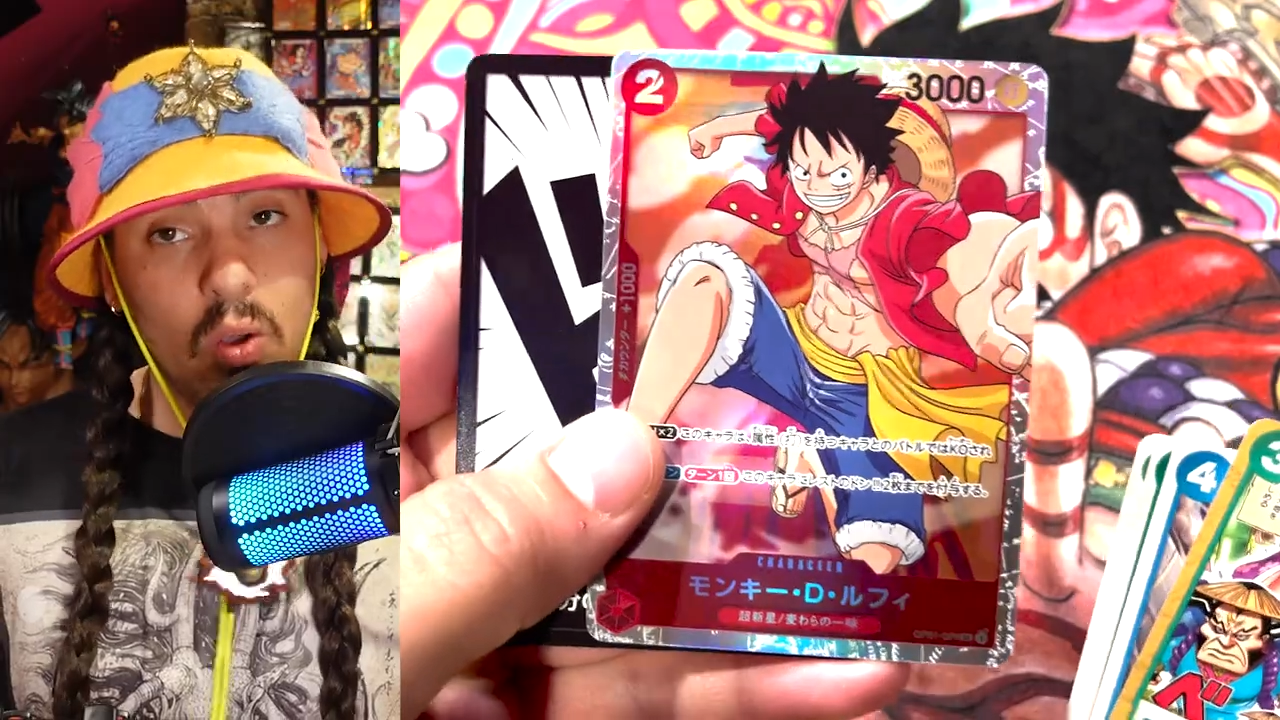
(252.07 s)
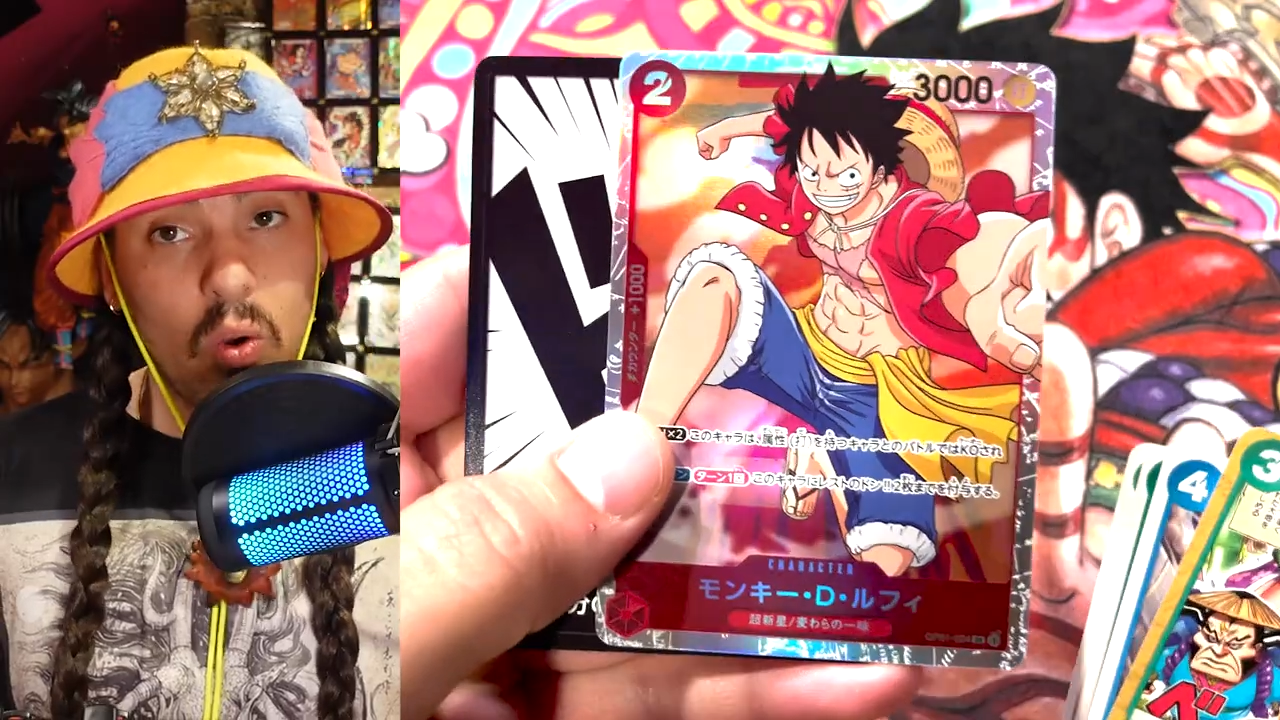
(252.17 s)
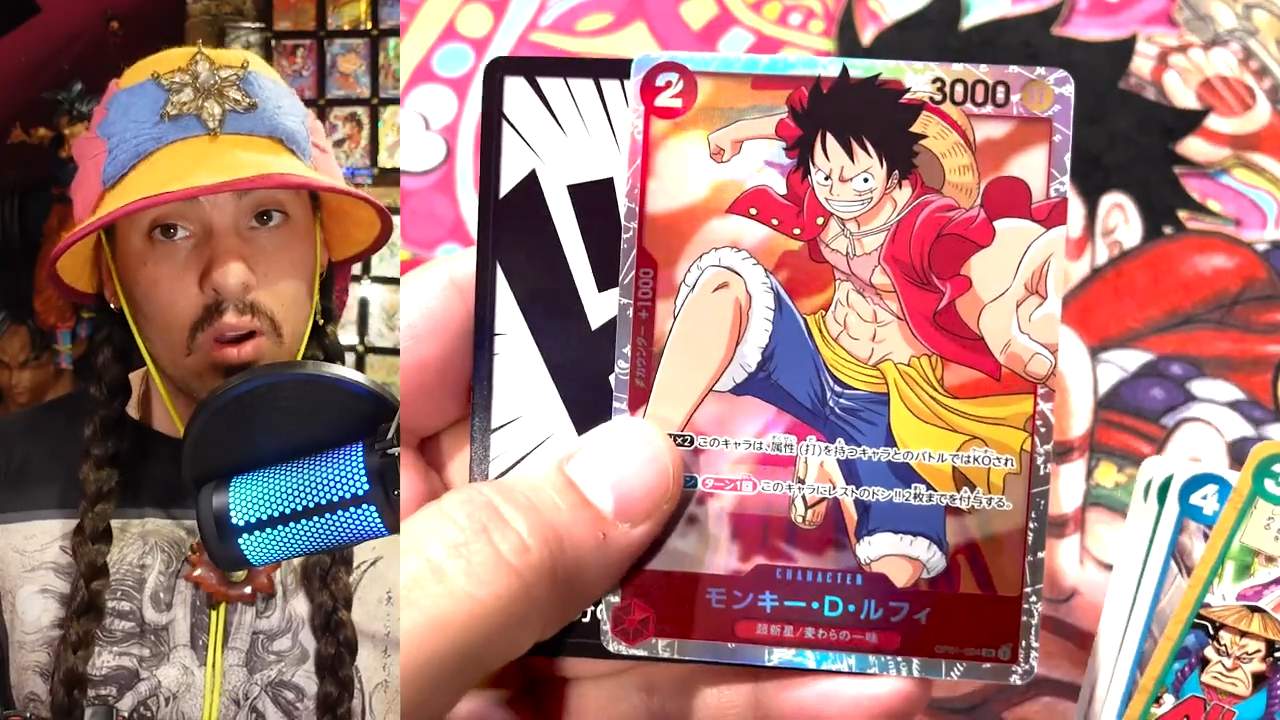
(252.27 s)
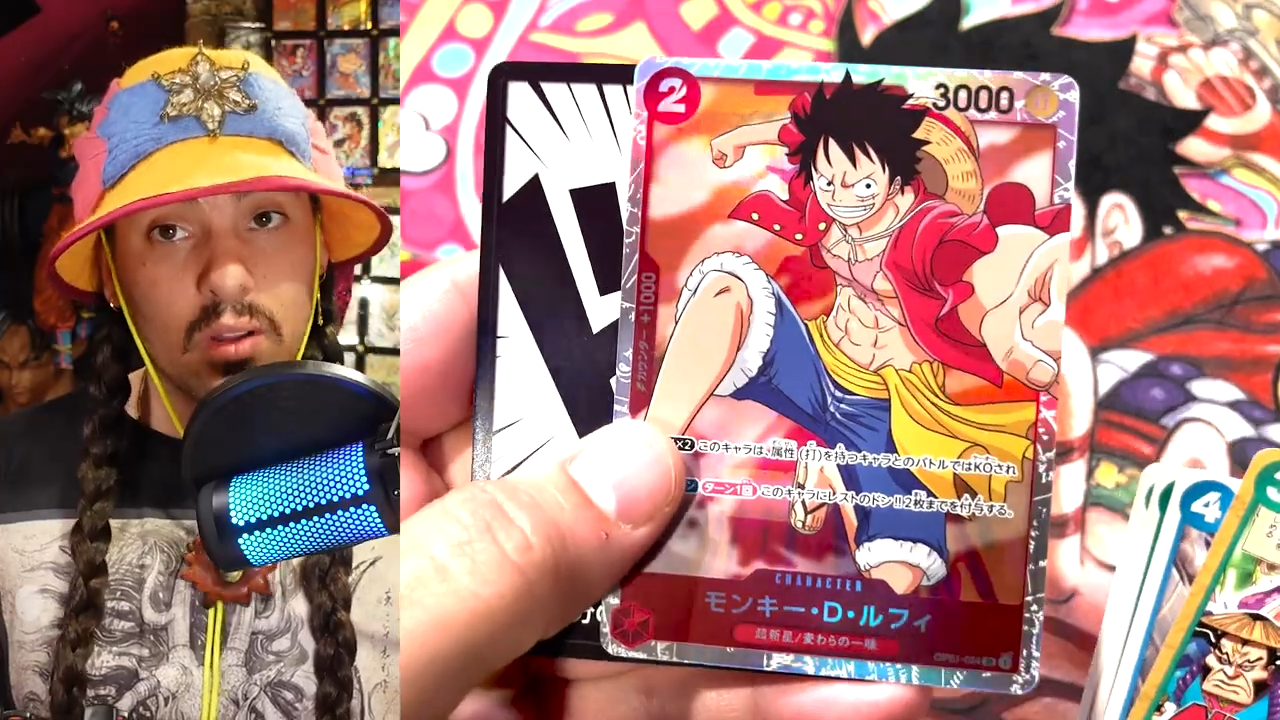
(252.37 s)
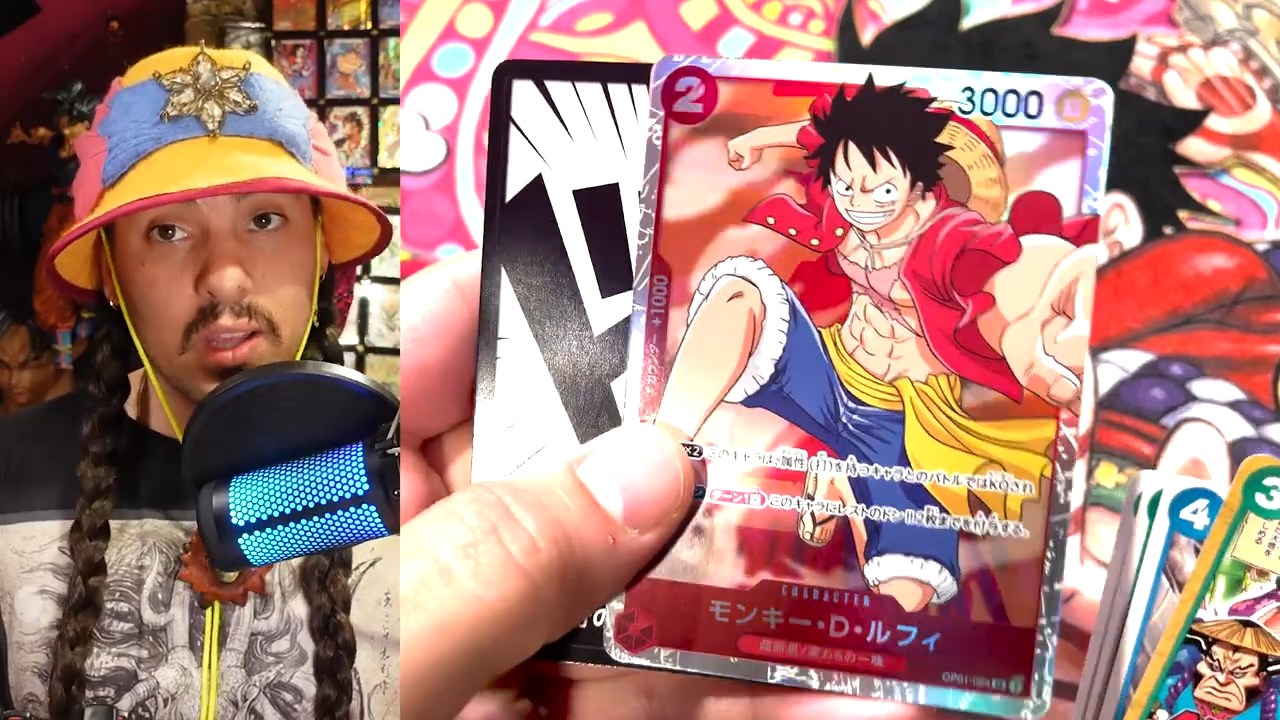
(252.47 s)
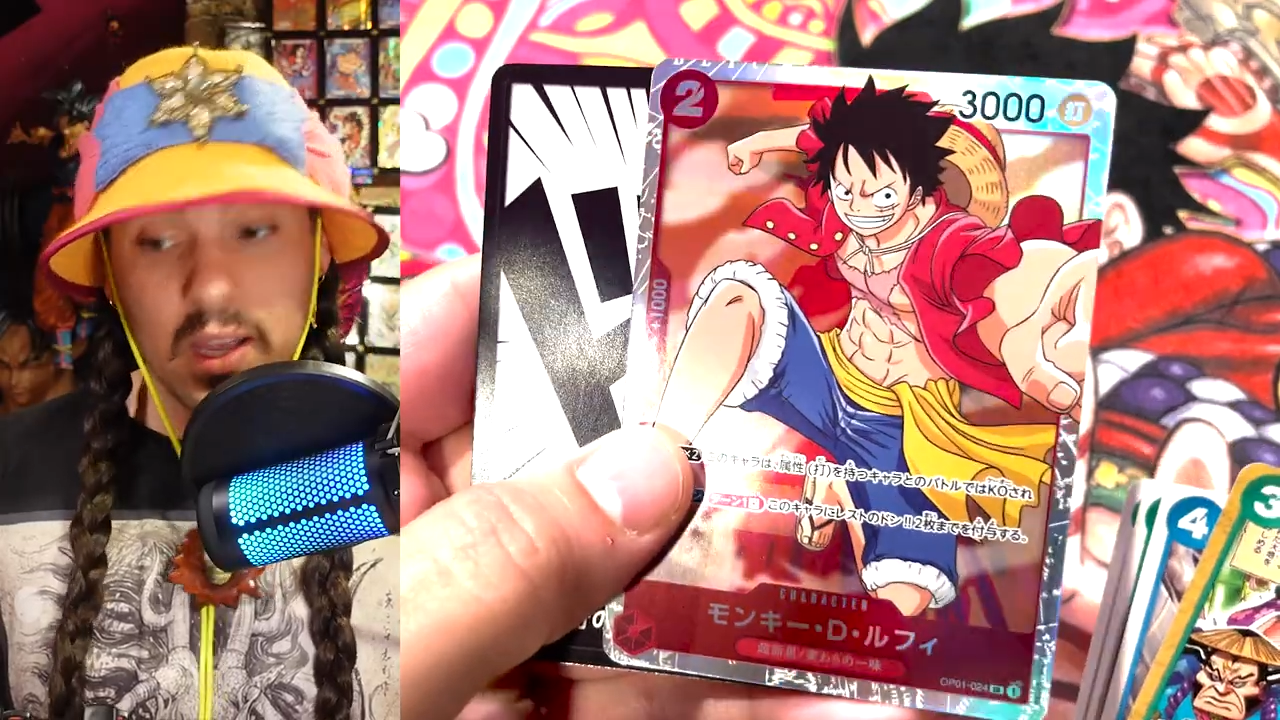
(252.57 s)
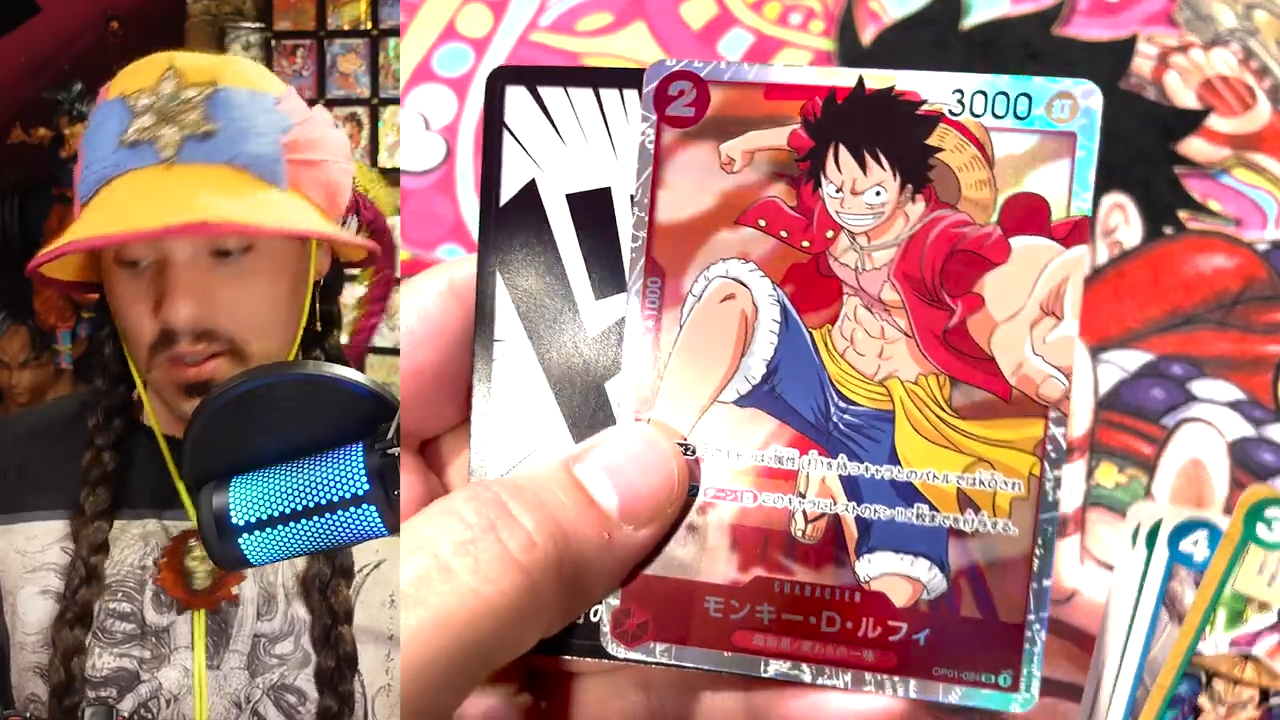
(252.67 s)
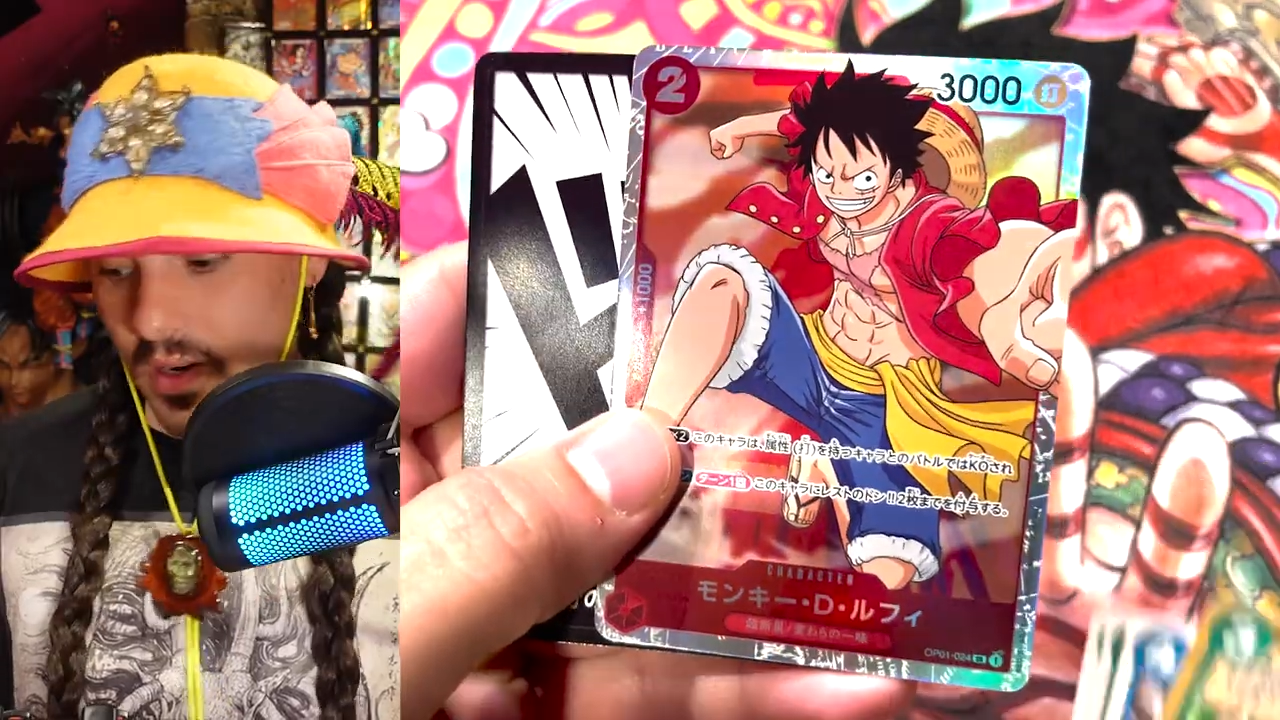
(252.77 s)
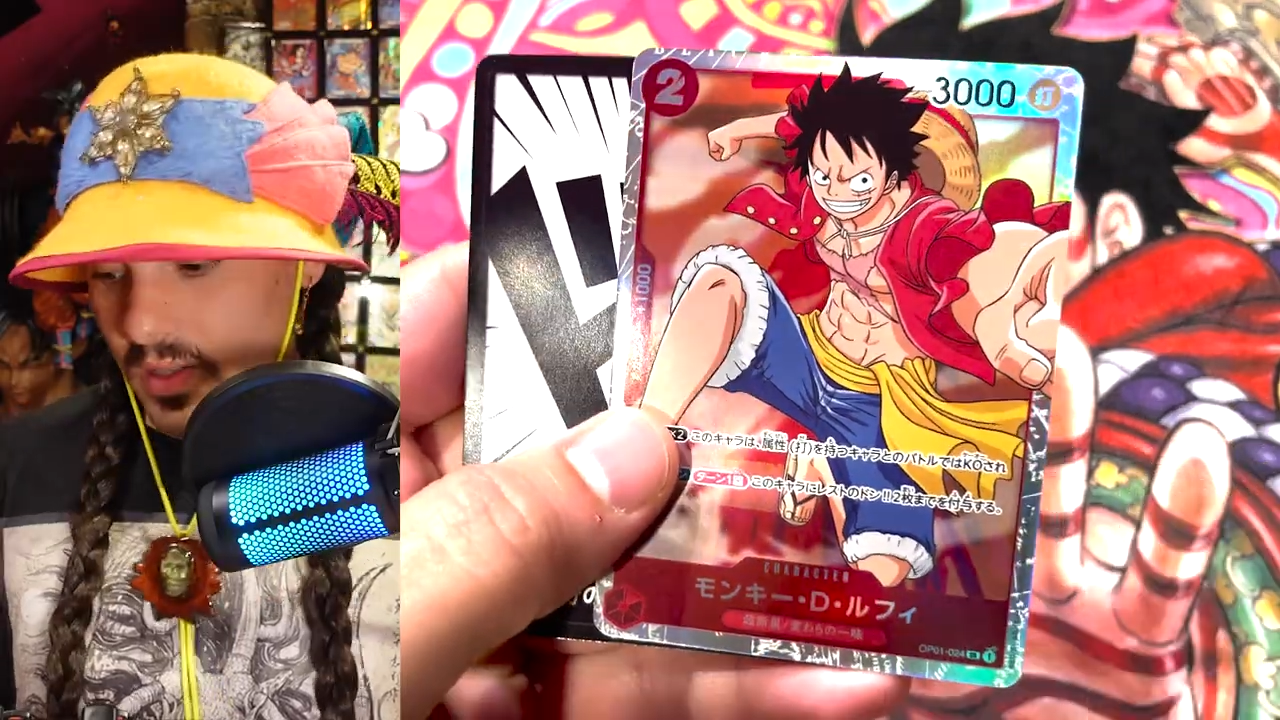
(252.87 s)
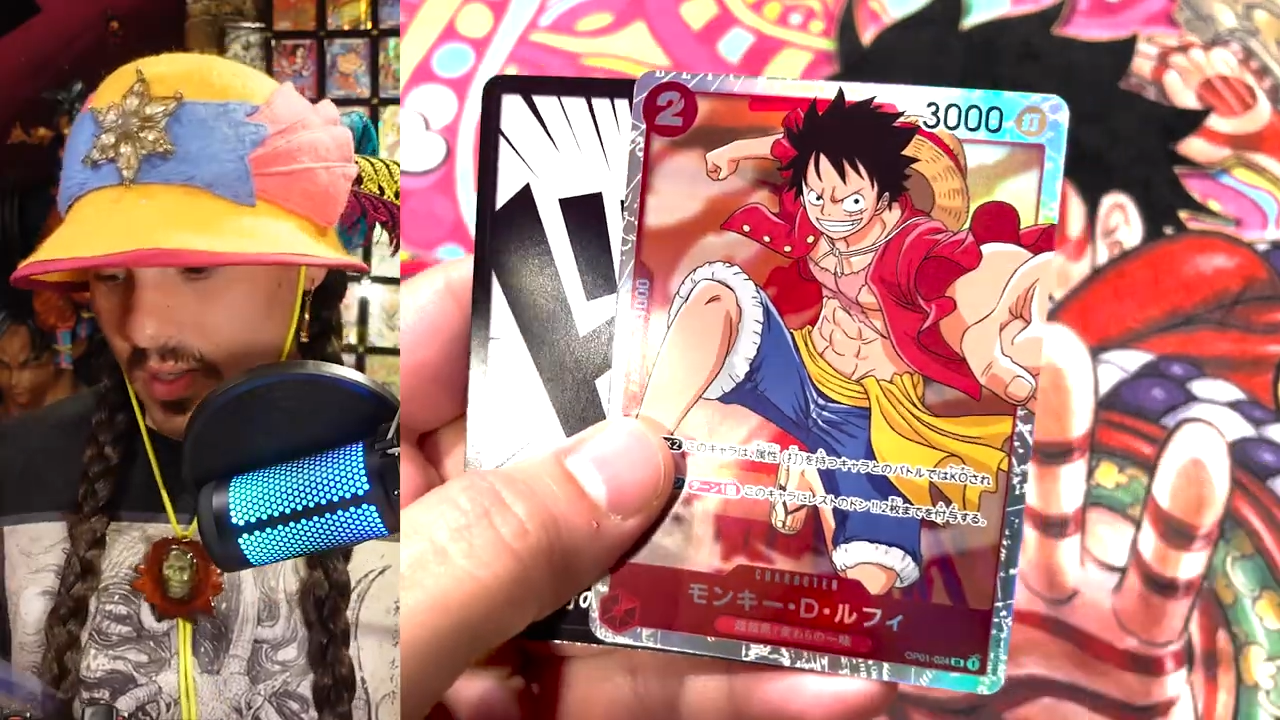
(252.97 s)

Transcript: or the SRs.